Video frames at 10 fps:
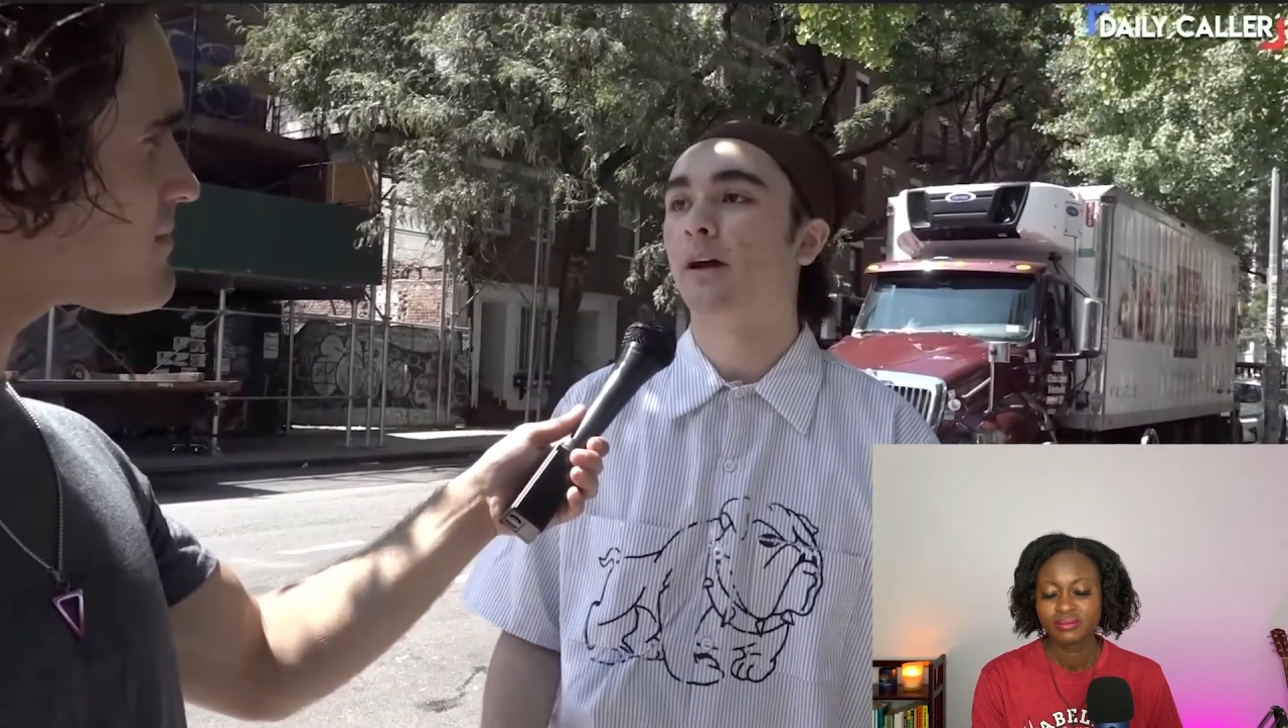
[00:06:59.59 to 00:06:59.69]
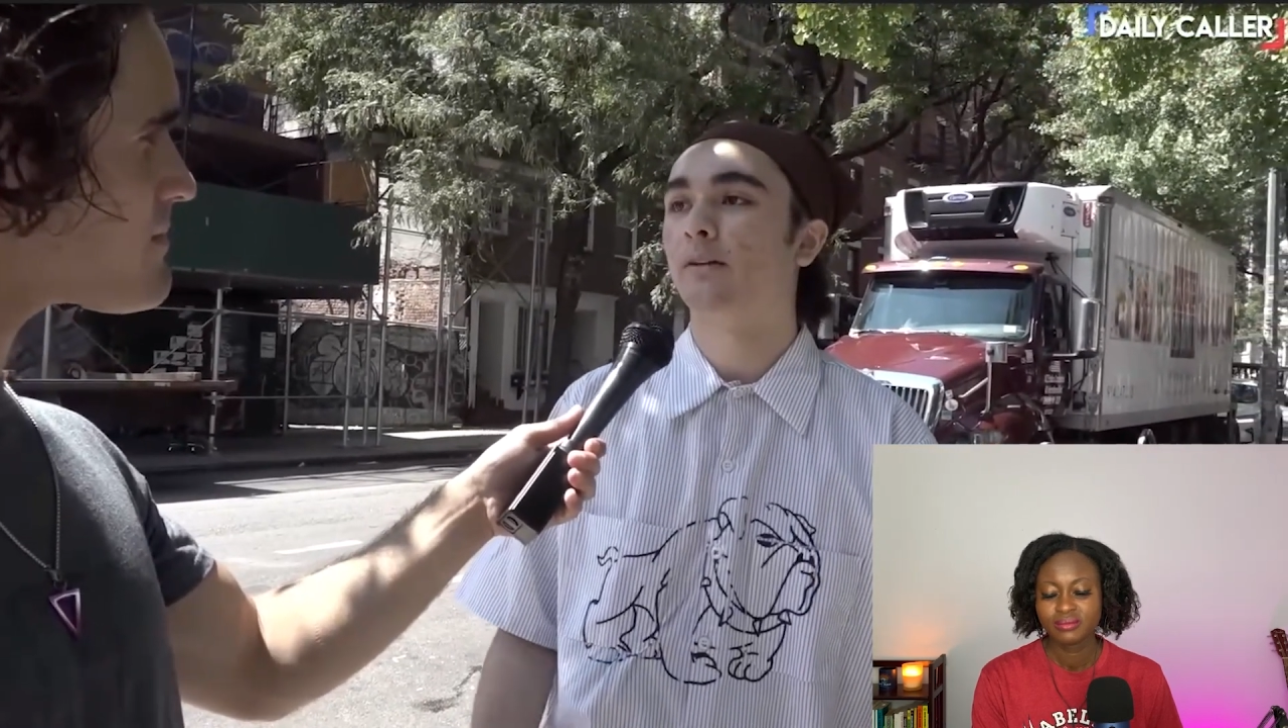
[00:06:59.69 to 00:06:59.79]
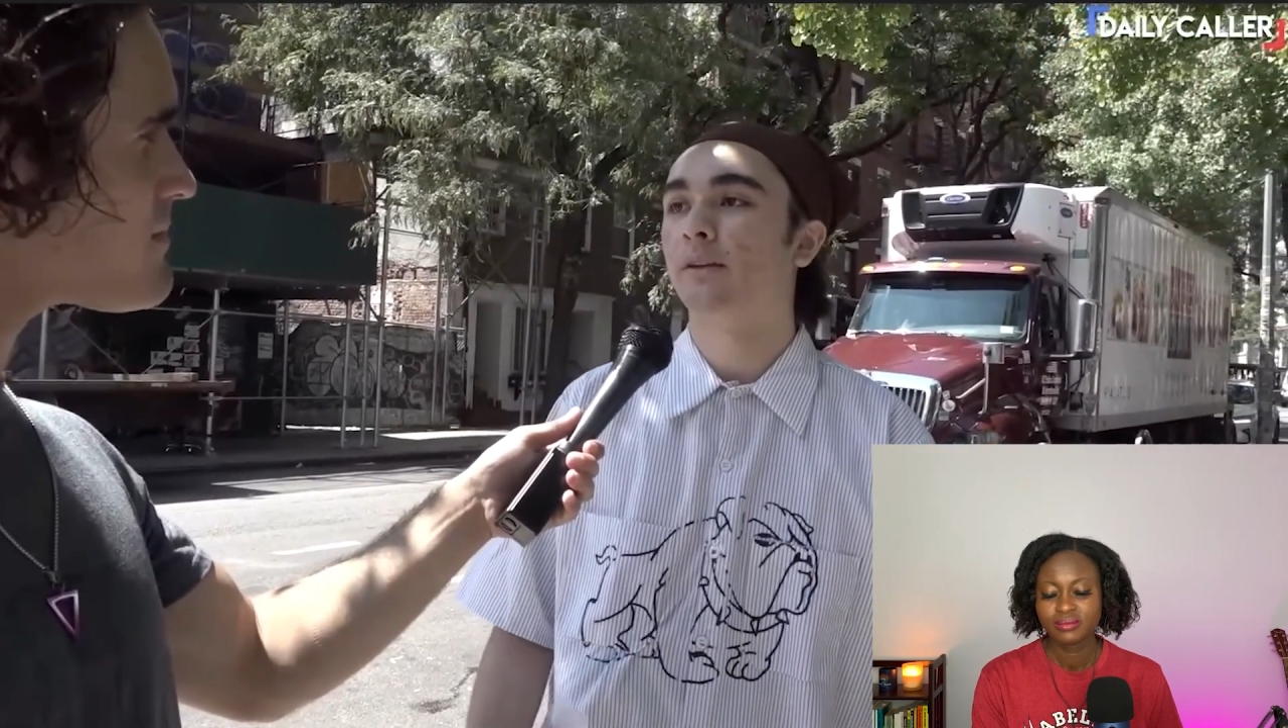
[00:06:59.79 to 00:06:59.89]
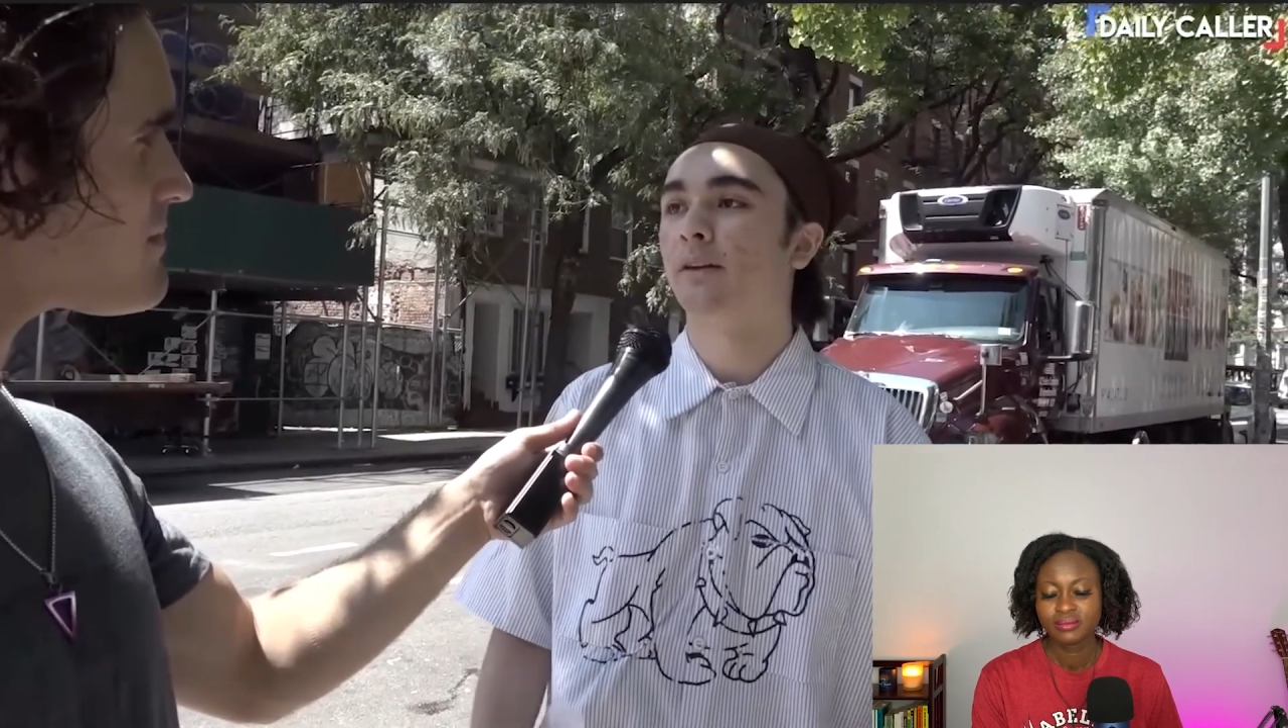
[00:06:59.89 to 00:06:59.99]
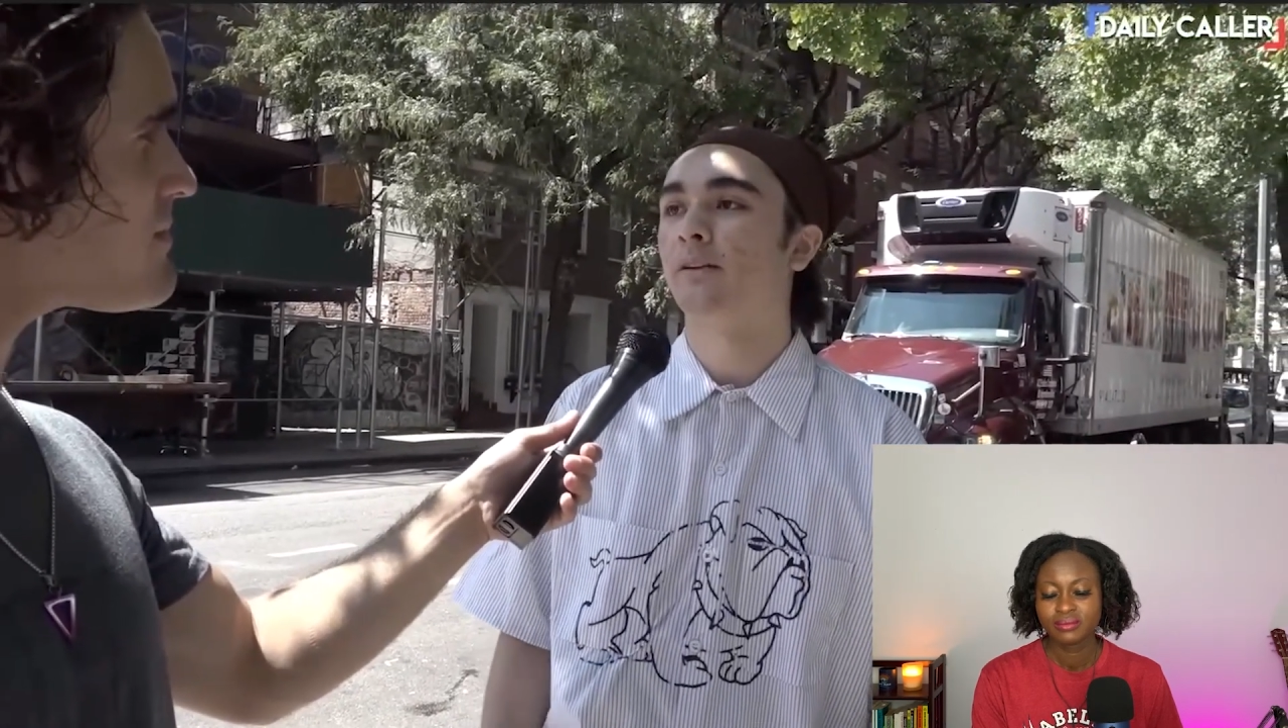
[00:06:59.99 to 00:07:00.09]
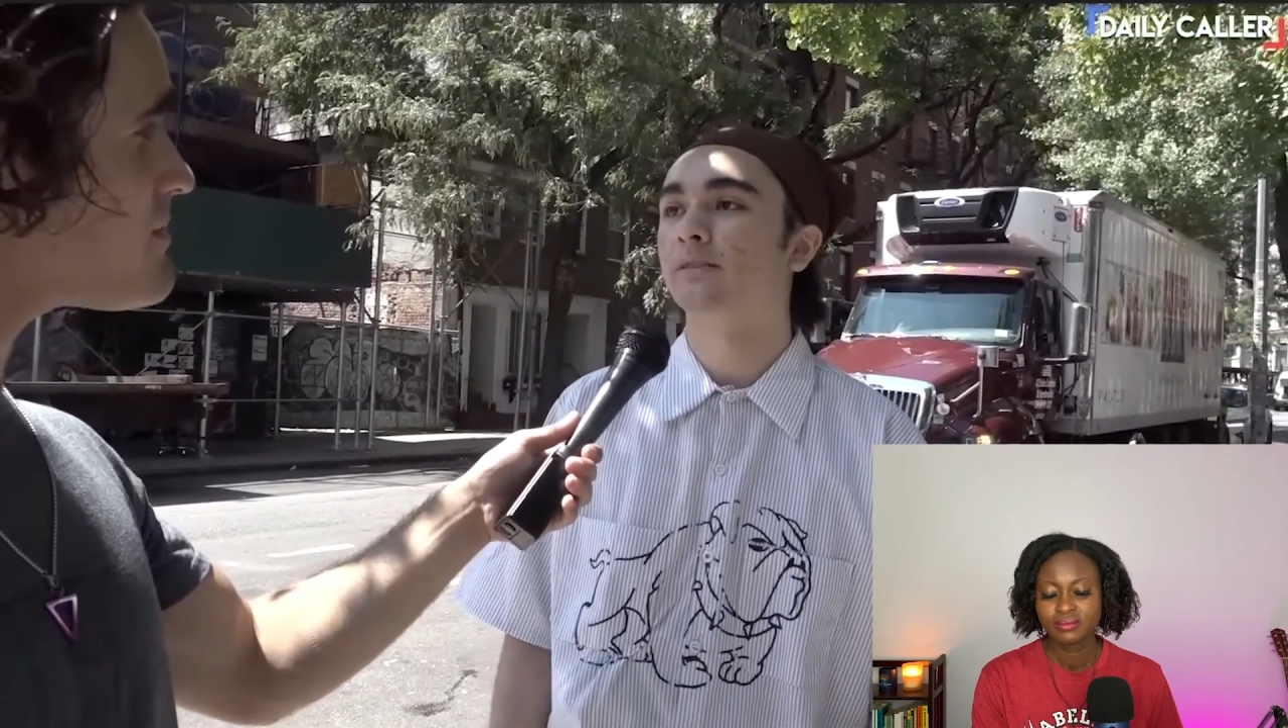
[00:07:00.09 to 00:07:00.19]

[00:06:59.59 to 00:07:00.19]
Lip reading: them out in their